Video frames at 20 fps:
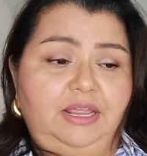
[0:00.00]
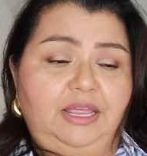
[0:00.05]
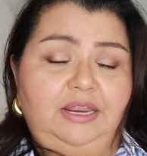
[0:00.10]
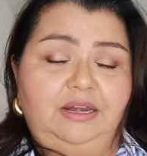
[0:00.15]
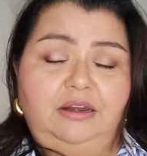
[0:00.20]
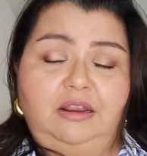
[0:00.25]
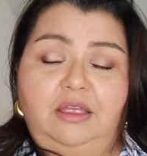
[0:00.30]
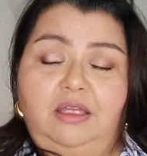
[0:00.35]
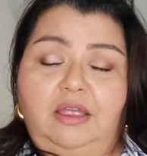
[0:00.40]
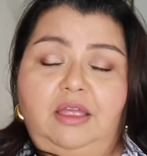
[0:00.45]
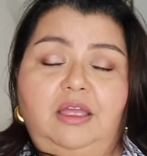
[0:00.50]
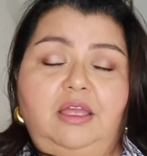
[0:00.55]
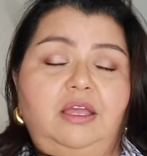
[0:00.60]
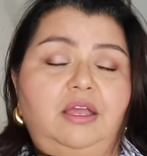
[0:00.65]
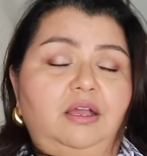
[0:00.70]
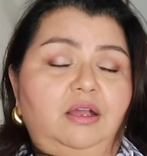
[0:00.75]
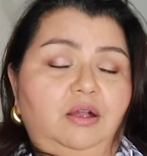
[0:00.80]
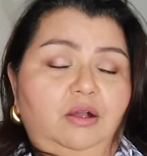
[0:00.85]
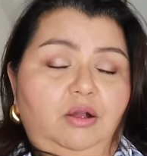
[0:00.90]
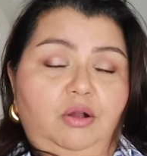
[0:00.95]
And
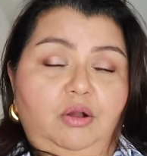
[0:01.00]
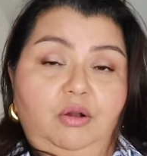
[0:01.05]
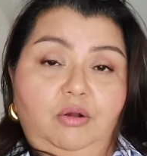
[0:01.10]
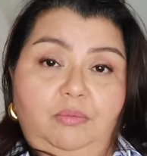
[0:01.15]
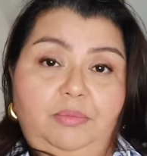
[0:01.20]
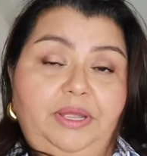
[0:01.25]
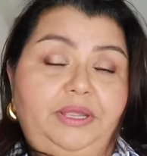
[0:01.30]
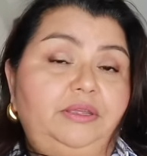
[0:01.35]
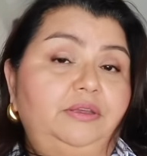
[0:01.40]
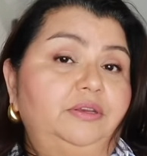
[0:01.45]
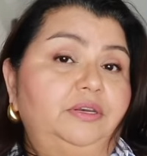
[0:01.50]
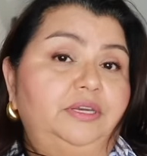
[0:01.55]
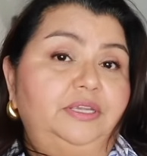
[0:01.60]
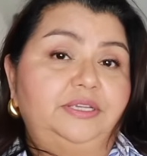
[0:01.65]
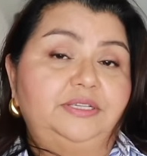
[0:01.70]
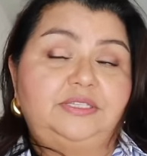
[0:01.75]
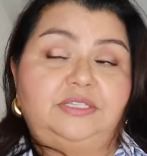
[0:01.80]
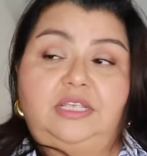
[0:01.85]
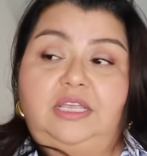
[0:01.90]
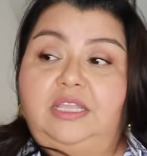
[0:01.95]
oh my
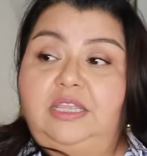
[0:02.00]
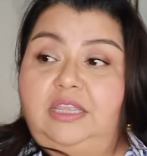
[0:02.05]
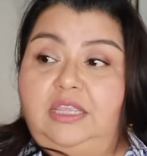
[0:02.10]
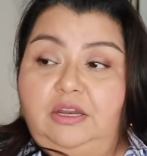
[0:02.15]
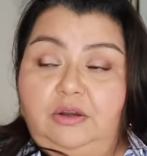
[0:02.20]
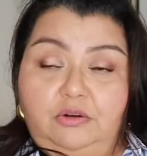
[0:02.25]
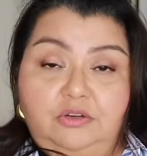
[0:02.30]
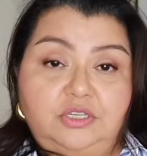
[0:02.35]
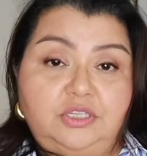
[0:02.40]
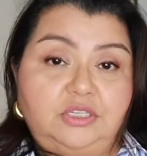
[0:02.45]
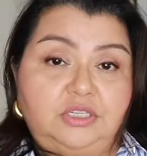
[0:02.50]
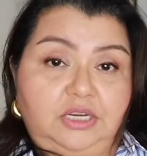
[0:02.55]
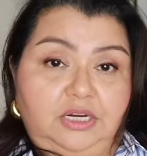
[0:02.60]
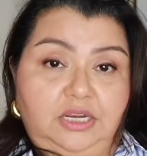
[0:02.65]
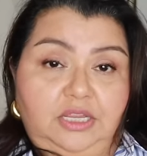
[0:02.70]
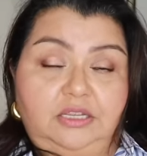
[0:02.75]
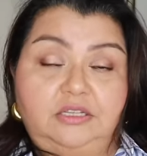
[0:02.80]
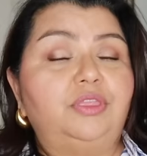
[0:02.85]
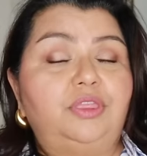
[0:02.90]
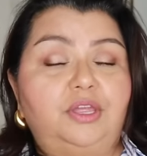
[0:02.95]
goodness, they're
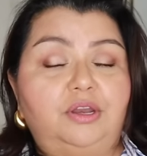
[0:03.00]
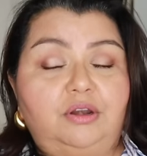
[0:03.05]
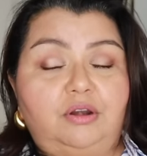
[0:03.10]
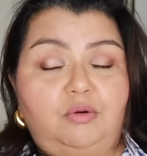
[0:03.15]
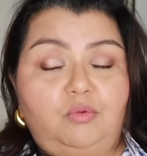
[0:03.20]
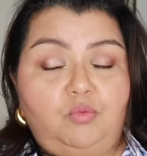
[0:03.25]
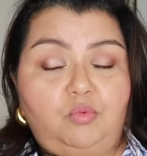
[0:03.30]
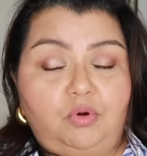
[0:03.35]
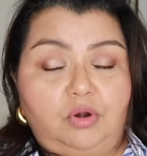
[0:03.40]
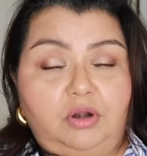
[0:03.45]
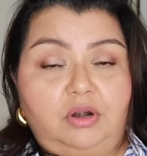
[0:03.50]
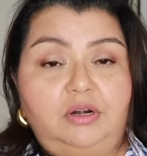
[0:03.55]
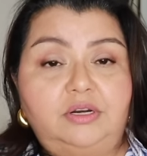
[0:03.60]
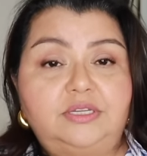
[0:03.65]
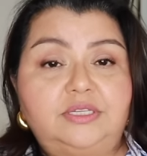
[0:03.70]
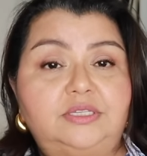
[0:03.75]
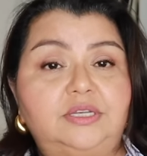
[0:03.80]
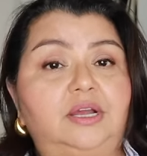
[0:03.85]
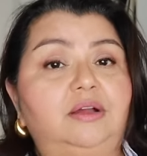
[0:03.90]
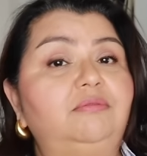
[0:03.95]
stunning. There were
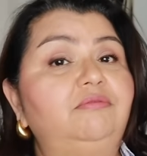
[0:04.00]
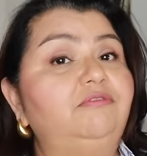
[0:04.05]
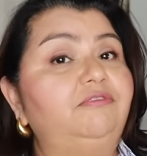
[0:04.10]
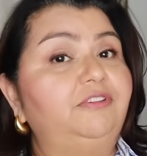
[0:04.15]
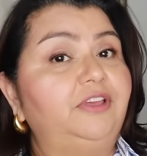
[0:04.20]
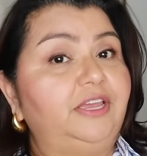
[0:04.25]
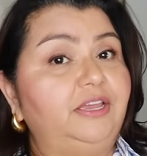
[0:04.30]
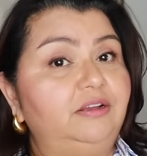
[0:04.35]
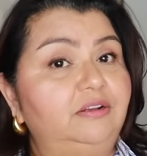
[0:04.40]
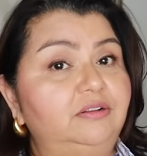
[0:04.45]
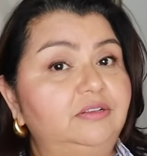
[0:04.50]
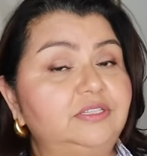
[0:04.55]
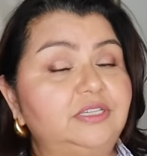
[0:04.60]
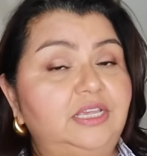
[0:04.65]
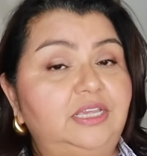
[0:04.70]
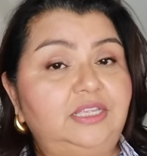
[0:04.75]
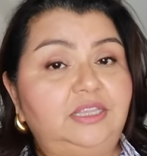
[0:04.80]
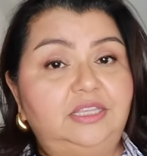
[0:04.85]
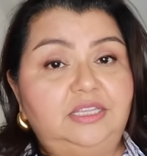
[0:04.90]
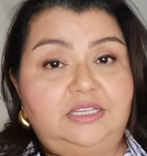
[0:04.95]
some fails
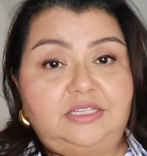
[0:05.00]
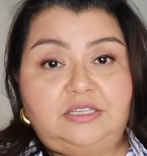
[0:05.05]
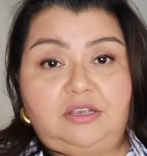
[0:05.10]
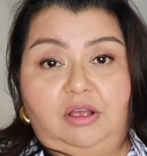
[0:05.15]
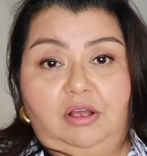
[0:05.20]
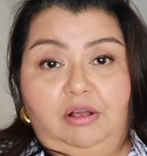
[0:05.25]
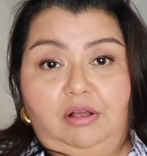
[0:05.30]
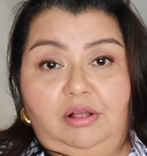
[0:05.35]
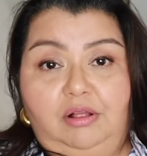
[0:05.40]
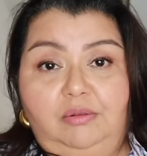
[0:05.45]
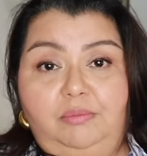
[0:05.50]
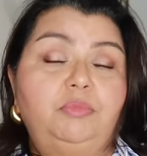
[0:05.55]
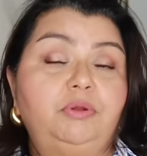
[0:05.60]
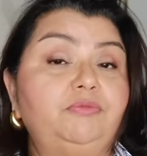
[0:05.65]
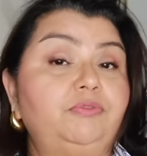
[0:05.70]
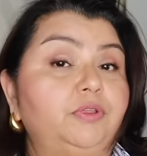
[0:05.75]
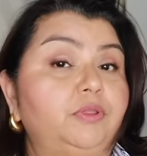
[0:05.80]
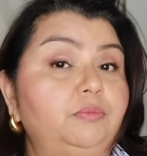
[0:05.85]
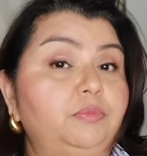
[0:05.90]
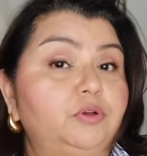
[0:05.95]
in this haul, but
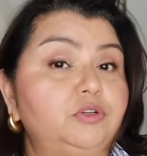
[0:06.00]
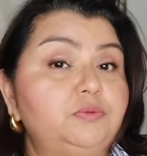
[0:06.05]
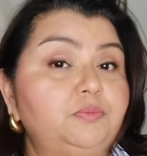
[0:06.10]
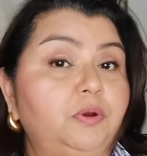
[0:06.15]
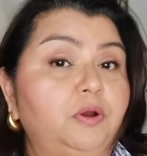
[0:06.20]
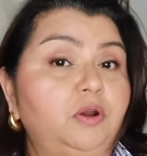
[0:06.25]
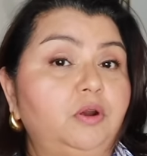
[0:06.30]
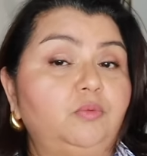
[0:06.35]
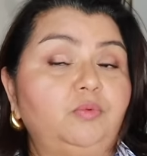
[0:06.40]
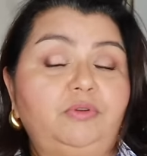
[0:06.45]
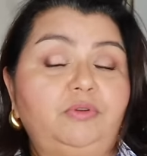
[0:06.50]
for the most part,